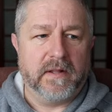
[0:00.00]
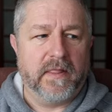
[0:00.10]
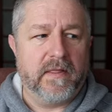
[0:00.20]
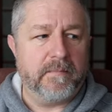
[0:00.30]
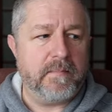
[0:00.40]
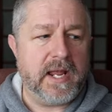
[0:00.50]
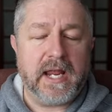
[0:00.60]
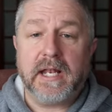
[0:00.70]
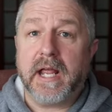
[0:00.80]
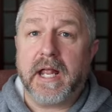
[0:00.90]
the
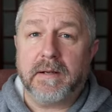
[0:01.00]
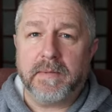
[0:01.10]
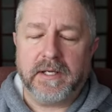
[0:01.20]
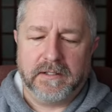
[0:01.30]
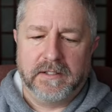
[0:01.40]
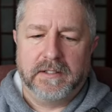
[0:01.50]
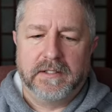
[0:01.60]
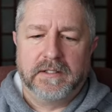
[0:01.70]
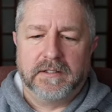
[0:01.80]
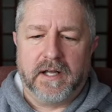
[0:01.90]
main enemy
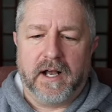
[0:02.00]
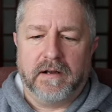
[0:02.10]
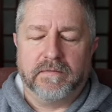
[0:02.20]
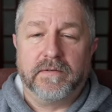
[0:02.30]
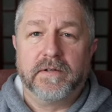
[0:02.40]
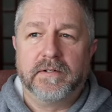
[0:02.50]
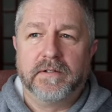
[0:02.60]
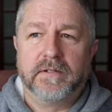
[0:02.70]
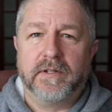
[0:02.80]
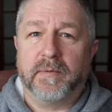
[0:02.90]
of
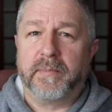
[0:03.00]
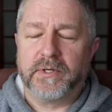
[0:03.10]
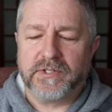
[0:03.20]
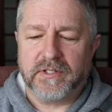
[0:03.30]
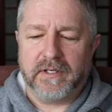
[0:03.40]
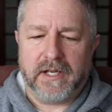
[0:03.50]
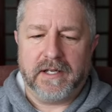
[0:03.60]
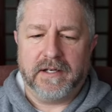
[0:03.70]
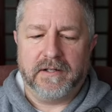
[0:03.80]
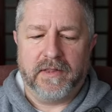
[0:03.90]
the person
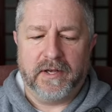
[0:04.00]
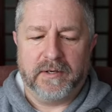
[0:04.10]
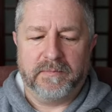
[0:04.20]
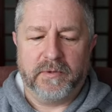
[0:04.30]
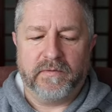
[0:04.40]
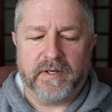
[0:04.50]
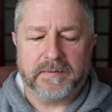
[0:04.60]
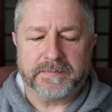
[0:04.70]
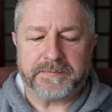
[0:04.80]
in the movie.